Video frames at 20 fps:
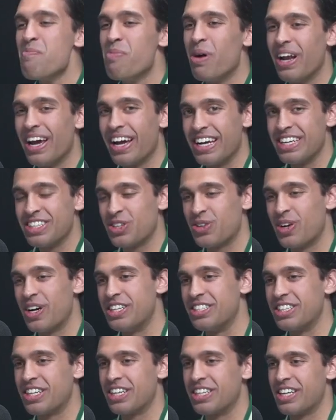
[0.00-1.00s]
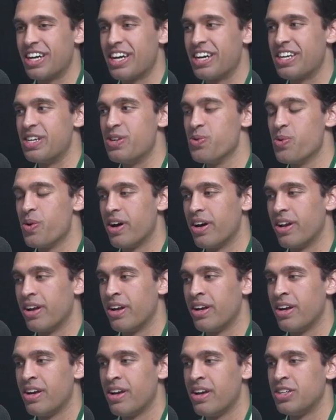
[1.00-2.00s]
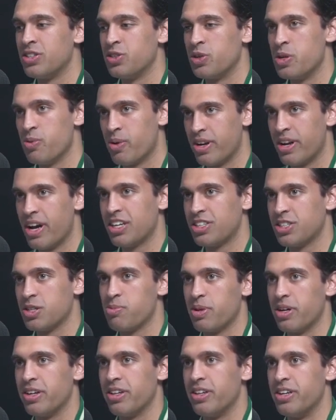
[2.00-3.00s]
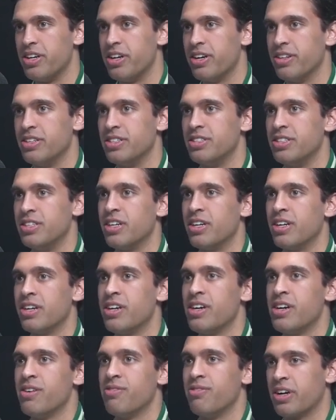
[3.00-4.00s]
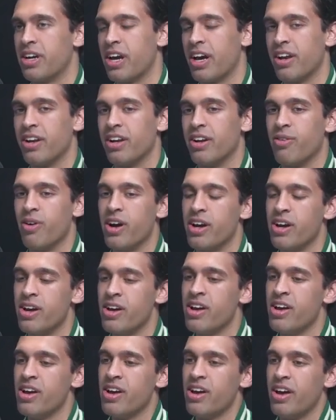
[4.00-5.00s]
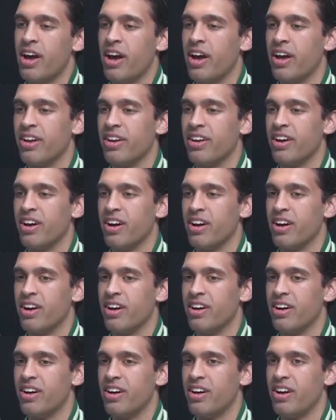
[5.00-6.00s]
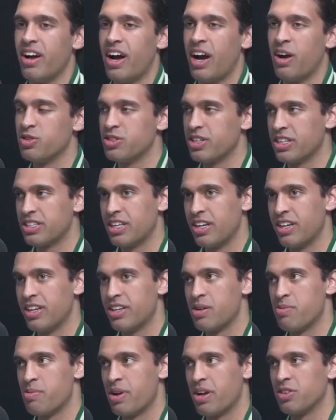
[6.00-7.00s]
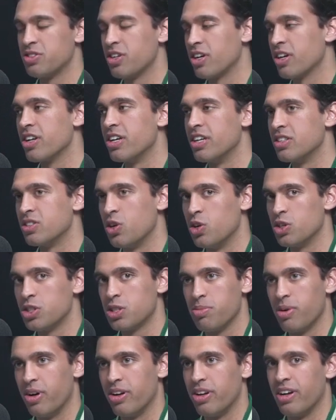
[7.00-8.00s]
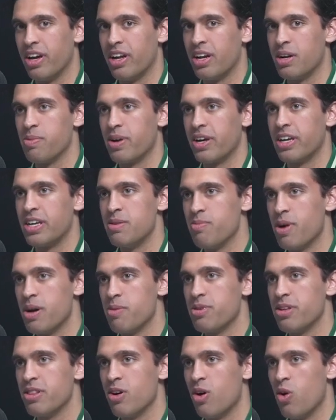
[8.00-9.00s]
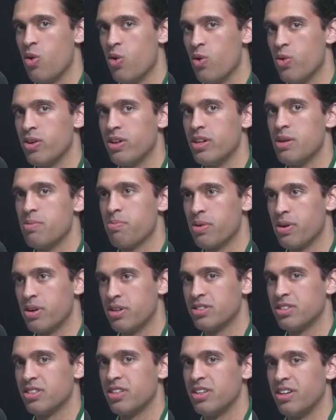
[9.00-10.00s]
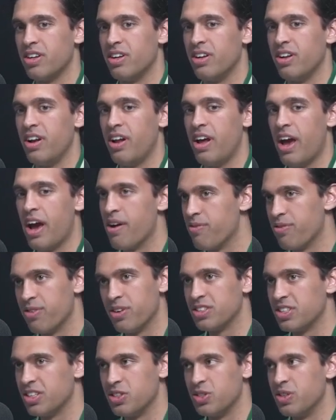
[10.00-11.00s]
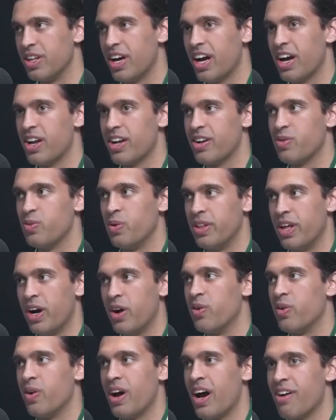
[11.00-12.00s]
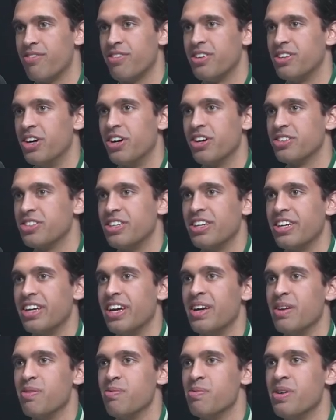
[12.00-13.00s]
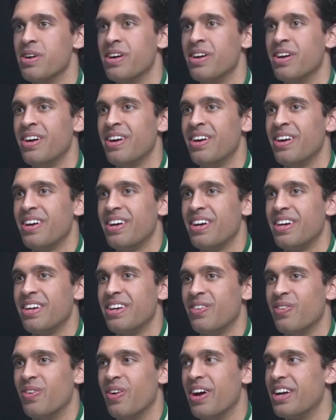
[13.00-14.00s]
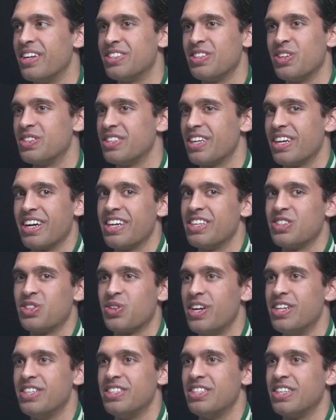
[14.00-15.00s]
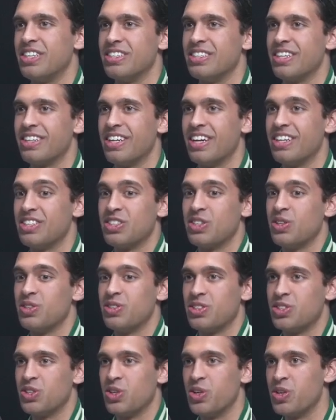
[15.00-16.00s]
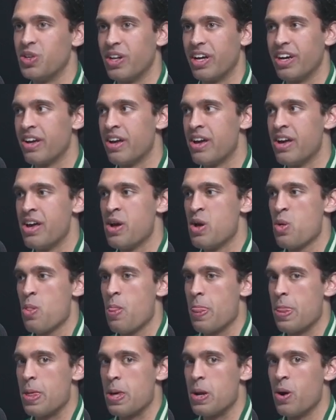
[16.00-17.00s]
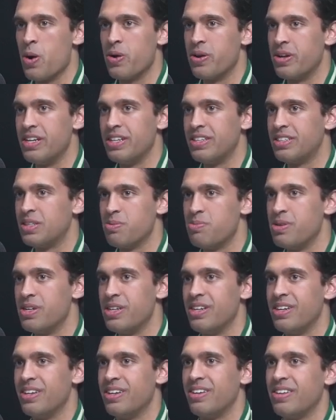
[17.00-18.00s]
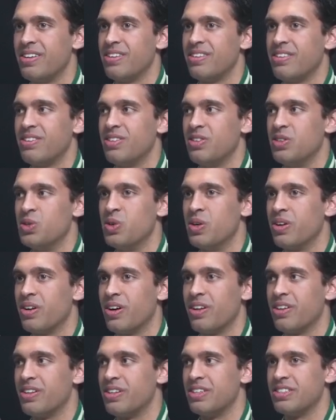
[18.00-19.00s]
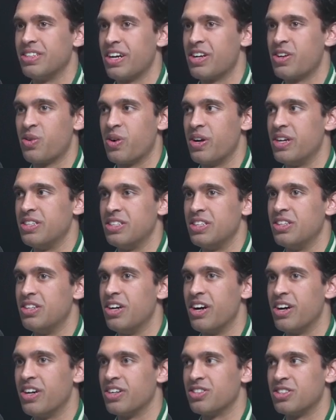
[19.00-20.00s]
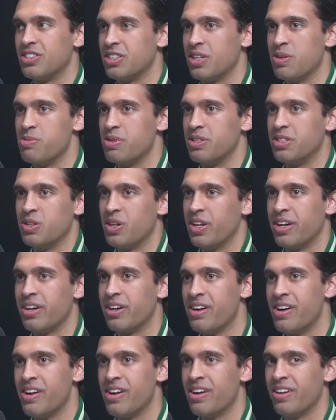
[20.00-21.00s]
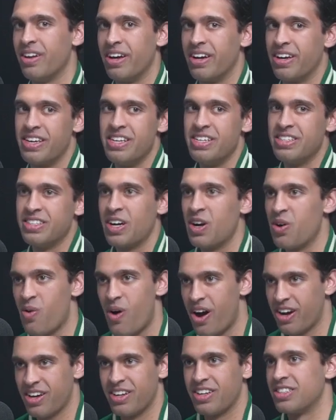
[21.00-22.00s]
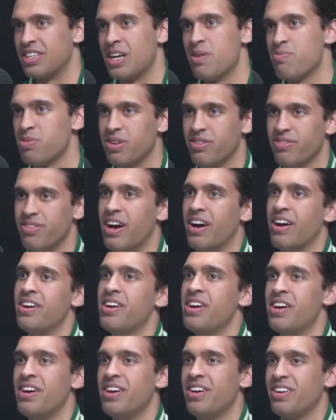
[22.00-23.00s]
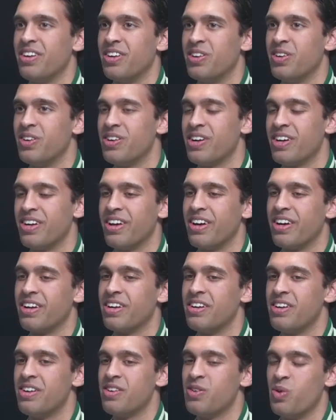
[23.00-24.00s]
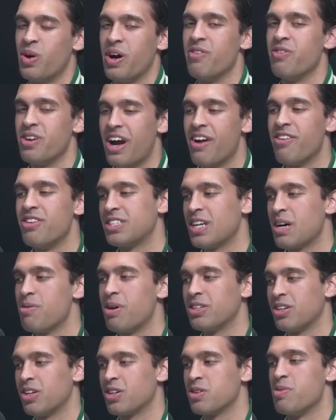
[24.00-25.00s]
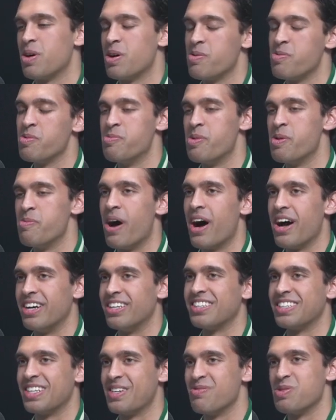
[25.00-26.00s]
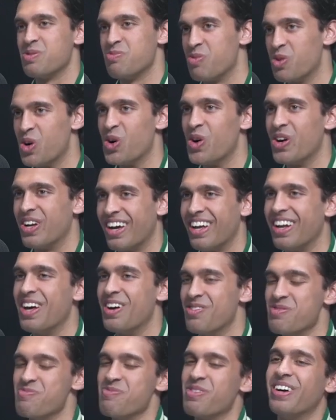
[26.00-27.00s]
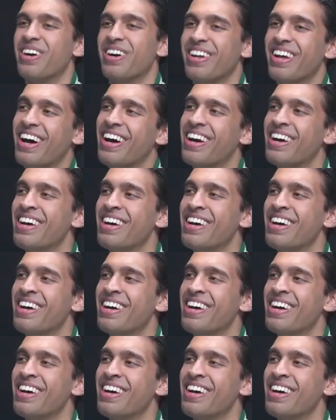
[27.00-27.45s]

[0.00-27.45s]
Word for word: But like it's crazy because like he won, so he won national player of the year this year. Oh wow, Canada, right? Yeah. And uh, I was like telling him, and I was talking to his coach about it, and I'm like, he might be the only person ever to do that without having dunked in a game. Crazy bounce, yeah. Right. So it's yeah. like it's crazy because like that just goes That's to show insane. you like you don't need to be doing all these like crazy, crazy dunks athletic, or something to yeah. like like he's like a walking example of that. Yep. You yeah. know, and like whatever. Every time I talk about him, I'm a bit biased because I'm his bro and I love him and all that.